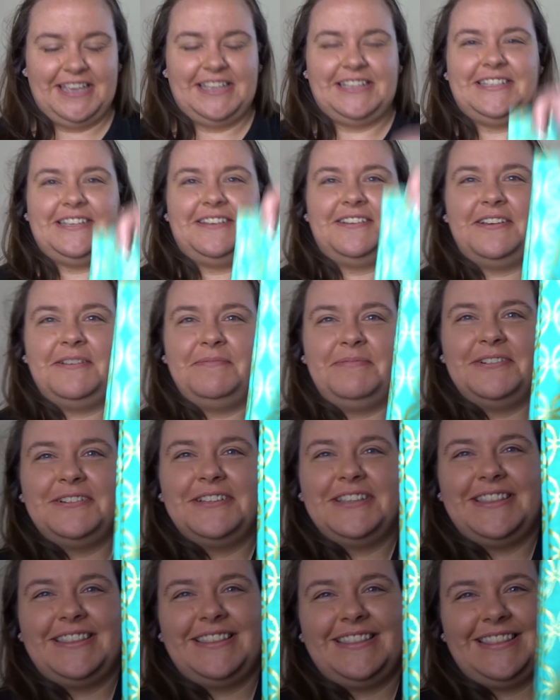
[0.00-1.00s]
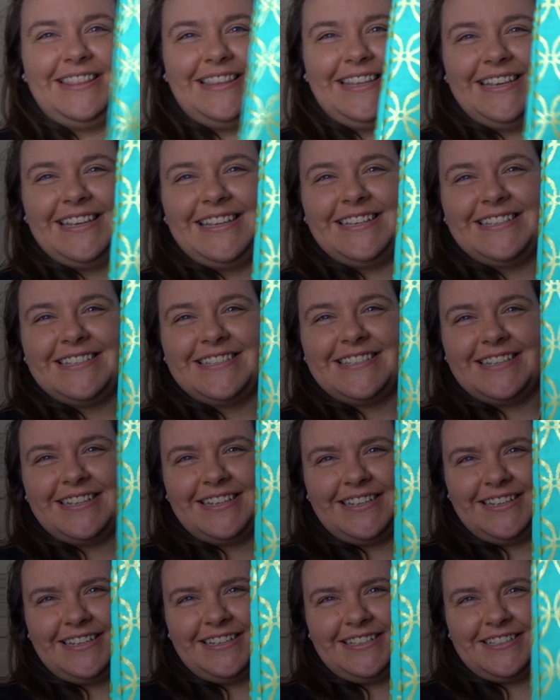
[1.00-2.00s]
So I bought this.
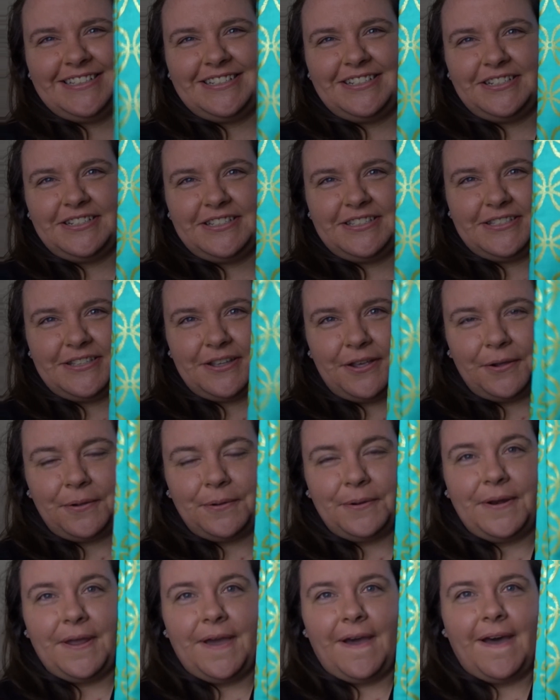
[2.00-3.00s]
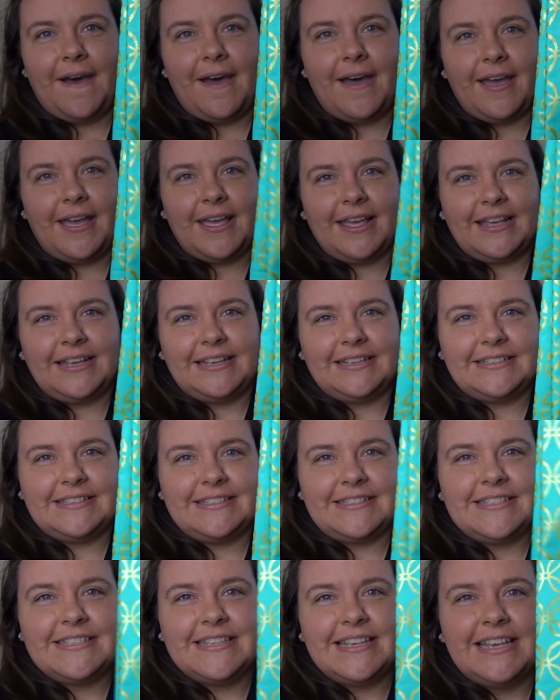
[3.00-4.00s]
It's just so
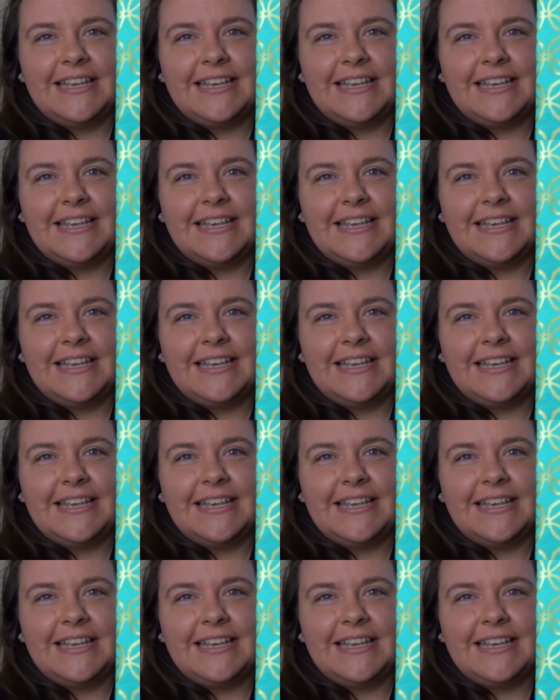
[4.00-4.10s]
nice.